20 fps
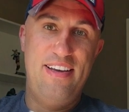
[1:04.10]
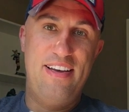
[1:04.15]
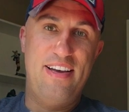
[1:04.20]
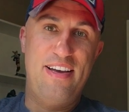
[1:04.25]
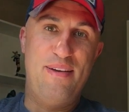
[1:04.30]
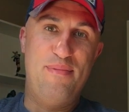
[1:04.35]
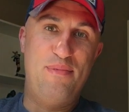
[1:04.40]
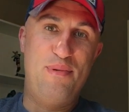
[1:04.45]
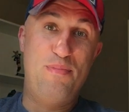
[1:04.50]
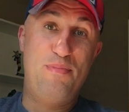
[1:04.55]

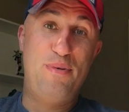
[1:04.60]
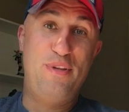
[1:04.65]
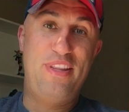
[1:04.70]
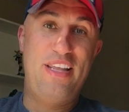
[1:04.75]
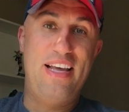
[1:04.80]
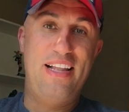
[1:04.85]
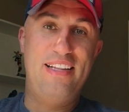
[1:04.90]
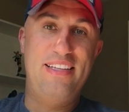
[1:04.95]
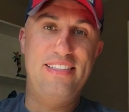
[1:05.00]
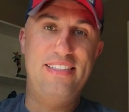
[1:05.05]
to put
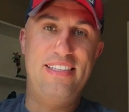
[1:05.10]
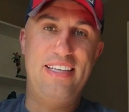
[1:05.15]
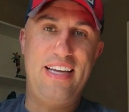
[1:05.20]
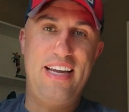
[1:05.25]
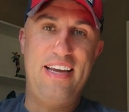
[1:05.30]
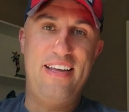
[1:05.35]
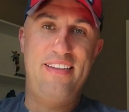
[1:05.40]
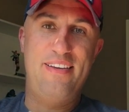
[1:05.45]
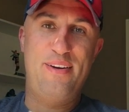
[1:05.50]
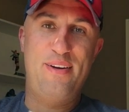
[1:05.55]
that list
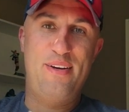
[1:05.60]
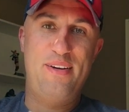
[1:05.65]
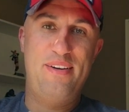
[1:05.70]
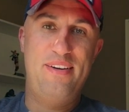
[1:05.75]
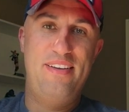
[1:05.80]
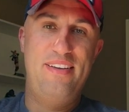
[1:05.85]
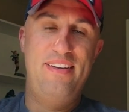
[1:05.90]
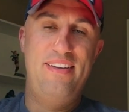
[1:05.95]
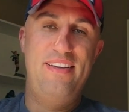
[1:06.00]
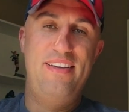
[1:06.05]
together,
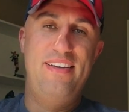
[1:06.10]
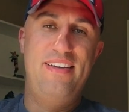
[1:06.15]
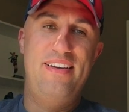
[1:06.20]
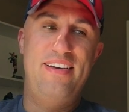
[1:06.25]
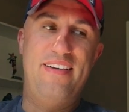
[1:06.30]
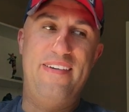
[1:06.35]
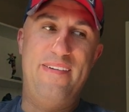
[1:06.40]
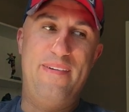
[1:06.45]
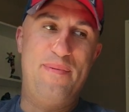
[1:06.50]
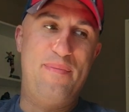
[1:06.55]

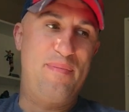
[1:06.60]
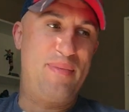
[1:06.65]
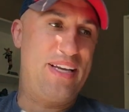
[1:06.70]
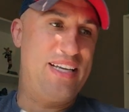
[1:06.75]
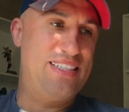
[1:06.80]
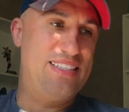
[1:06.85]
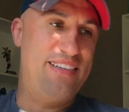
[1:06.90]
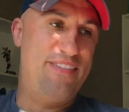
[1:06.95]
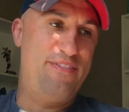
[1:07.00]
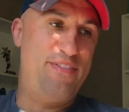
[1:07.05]

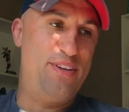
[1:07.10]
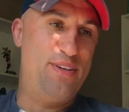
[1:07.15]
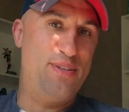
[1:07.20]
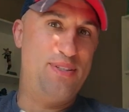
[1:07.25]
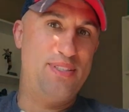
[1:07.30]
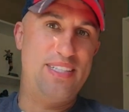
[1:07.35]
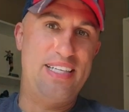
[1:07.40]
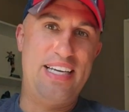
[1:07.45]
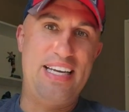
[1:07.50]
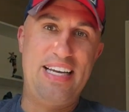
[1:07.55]
because it
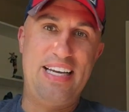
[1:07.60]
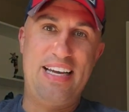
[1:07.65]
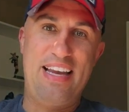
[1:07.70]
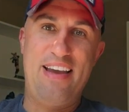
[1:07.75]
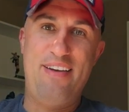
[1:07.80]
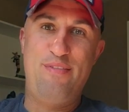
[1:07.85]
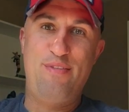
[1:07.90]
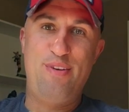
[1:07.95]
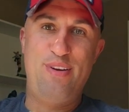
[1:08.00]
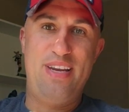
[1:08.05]
feels like
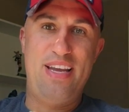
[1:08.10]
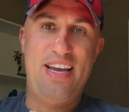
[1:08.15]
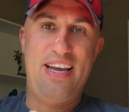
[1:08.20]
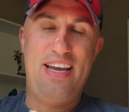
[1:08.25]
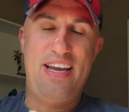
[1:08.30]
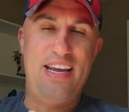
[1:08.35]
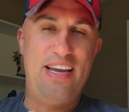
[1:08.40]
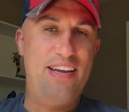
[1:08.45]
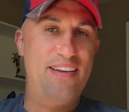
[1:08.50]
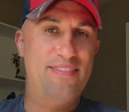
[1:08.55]
every
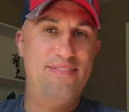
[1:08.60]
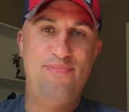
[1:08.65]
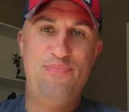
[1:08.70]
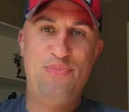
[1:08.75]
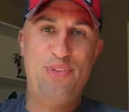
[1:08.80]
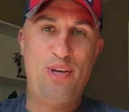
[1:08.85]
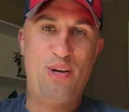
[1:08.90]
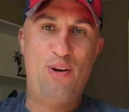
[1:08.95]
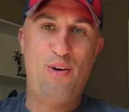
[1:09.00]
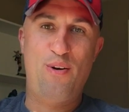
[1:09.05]
day
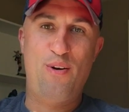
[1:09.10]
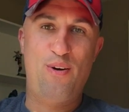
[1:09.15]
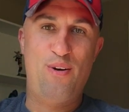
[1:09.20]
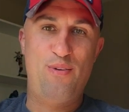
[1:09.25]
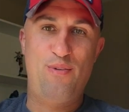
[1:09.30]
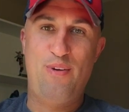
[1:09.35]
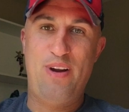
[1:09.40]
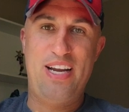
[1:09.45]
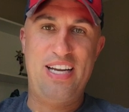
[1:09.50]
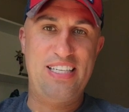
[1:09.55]
the
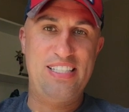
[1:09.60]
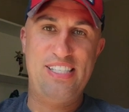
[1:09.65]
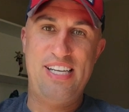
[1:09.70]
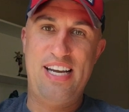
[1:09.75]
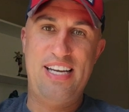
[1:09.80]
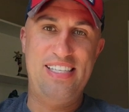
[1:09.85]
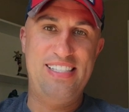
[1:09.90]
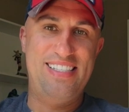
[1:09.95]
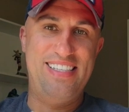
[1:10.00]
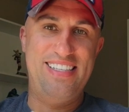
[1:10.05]
card rank
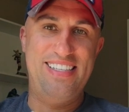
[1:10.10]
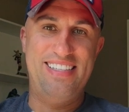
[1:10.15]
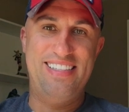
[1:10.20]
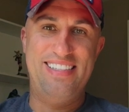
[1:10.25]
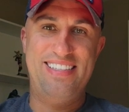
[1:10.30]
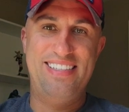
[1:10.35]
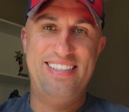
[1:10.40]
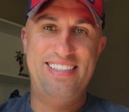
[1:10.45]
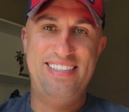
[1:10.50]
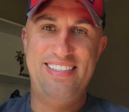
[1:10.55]

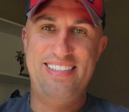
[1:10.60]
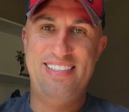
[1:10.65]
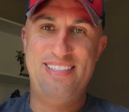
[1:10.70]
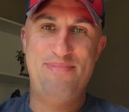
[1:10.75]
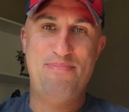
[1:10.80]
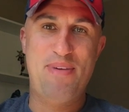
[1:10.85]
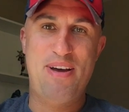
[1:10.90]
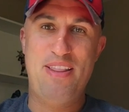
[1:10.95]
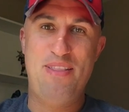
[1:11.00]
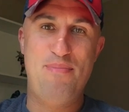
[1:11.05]
changes
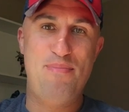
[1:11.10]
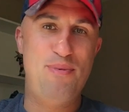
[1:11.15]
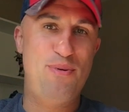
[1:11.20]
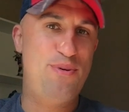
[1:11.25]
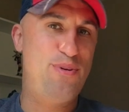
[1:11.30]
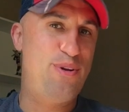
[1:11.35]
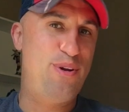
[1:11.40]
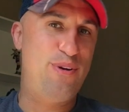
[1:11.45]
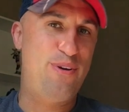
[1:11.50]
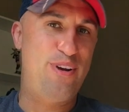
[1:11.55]
just by the
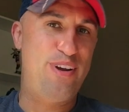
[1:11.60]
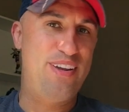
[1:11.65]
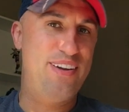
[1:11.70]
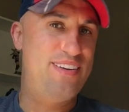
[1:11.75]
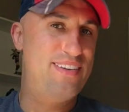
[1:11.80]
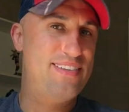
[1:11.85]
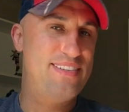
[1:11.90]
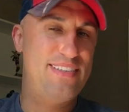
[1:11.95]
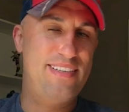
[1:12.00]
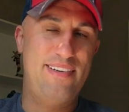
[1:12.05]
mood you're
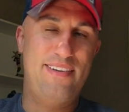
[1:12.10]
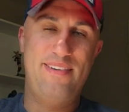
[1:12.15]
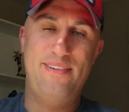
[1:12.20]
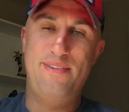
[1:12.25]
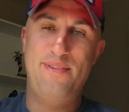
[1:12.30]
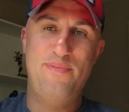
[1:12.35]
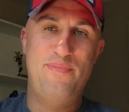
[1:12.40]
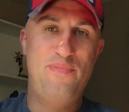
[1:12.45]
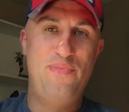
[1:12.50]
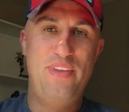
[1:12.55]
in.
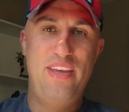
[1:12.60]
So